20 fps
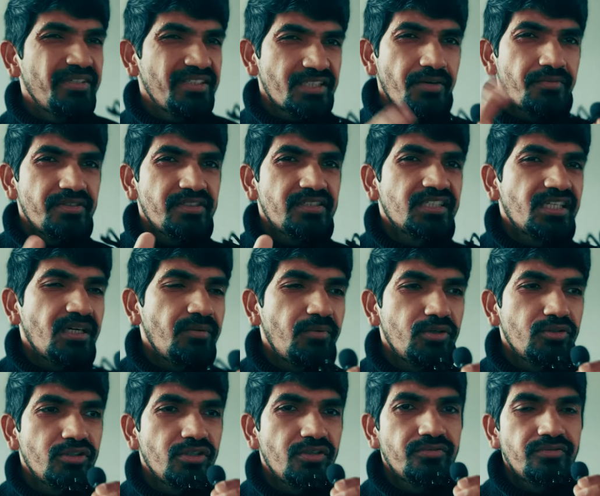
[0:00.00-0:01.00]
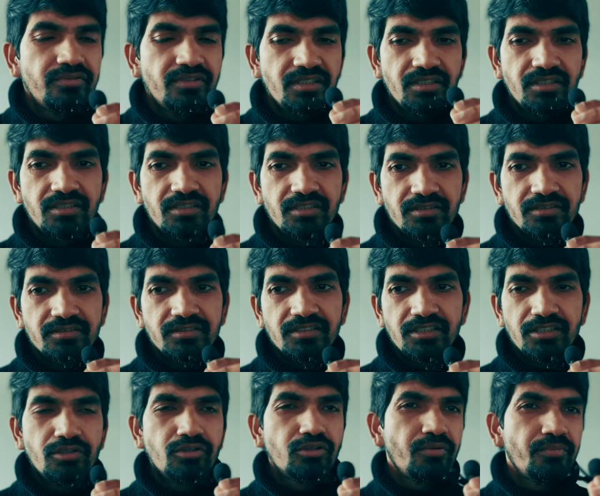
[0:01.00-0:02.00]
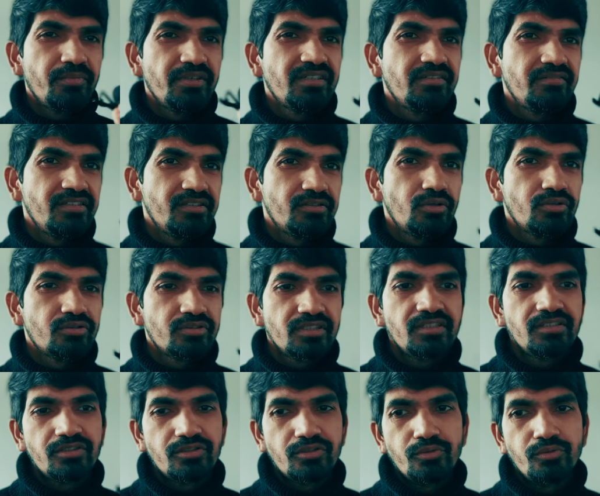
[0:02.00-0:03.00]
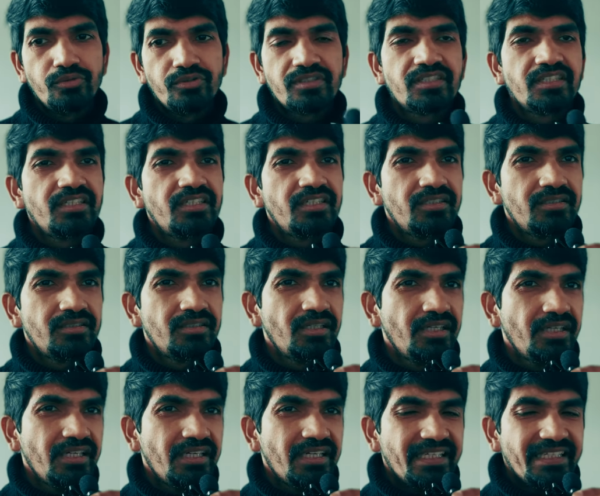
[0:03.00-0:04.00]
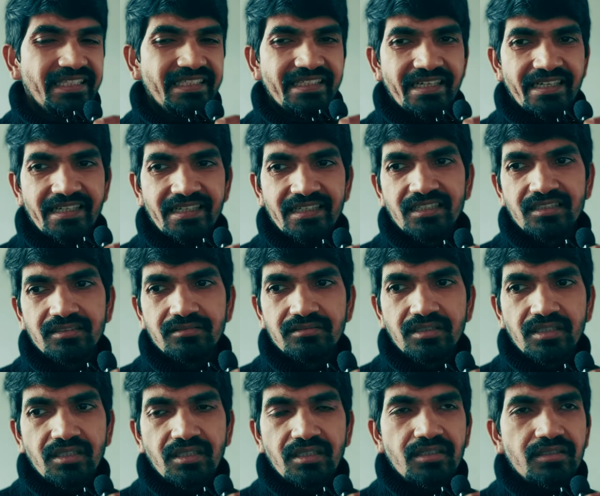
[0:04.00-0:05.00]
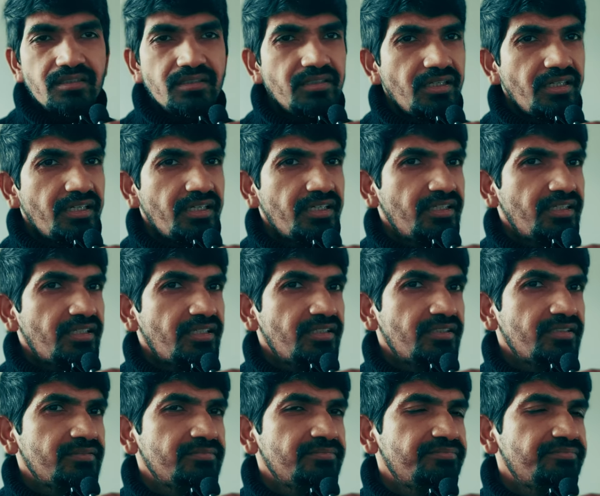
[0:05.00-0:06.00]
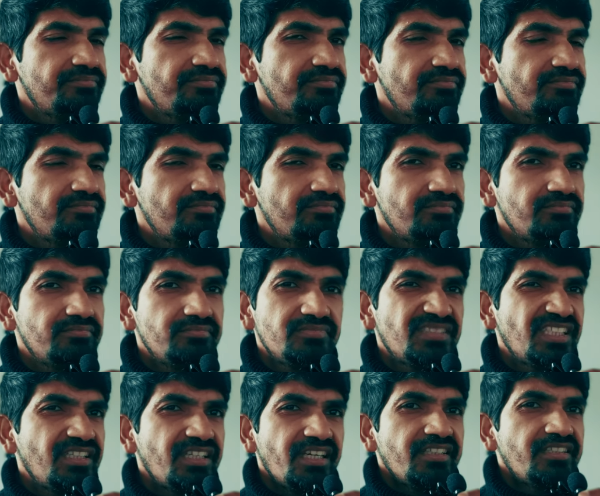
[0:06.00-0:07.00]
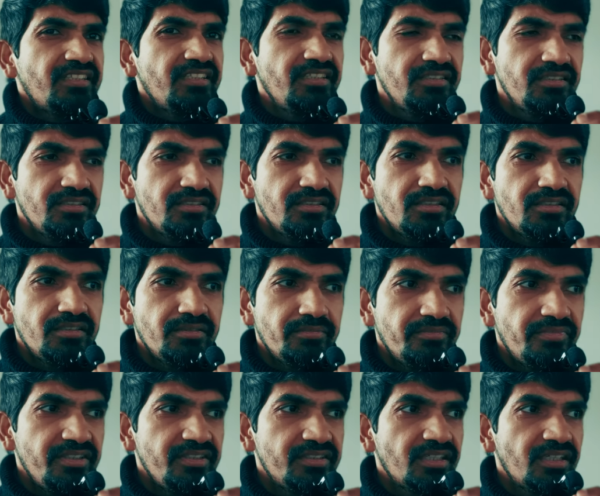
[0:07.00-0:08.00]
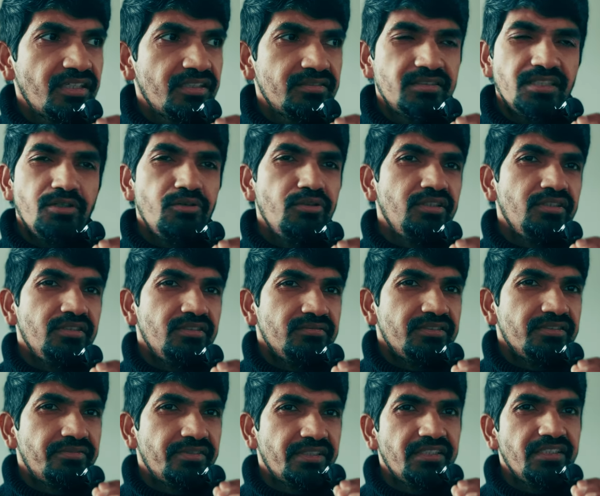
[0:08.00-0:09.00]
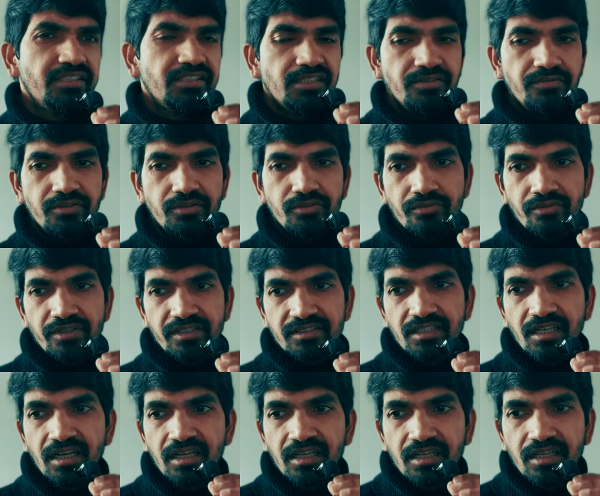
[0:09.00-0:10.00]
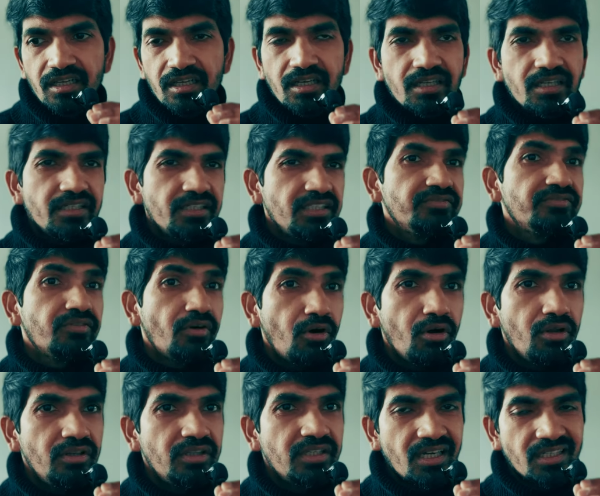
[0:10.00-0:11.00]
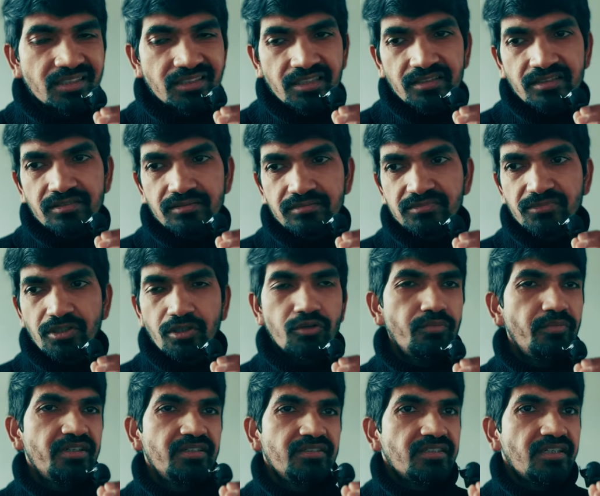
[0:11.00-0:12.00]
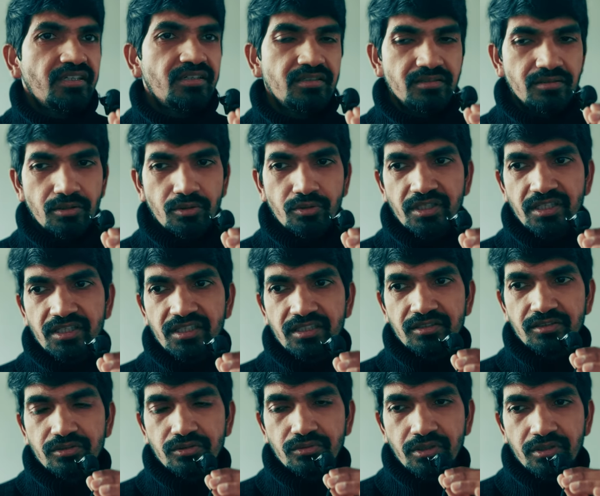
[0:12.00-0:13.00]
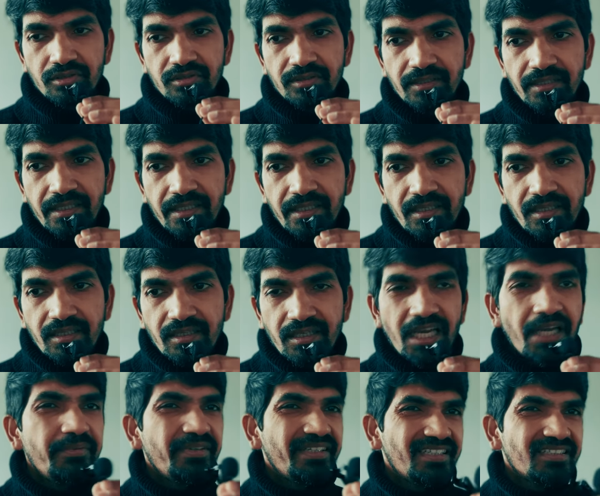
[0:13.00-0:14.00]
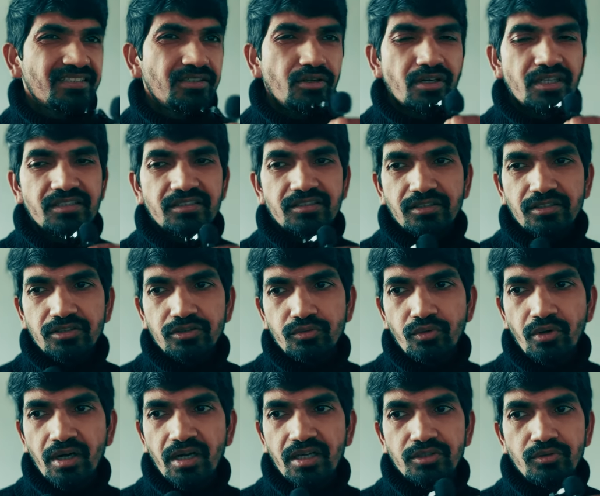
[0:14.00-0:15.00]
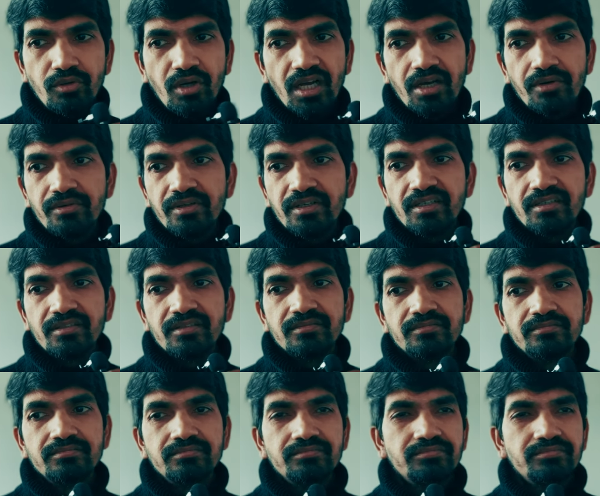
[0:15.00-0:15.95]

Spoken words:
sufficient amount of economic resources to stay in Ireland, then I think visa, they will definitely give you visa. if all the other documents are okay and so on. I mean, as long as you have a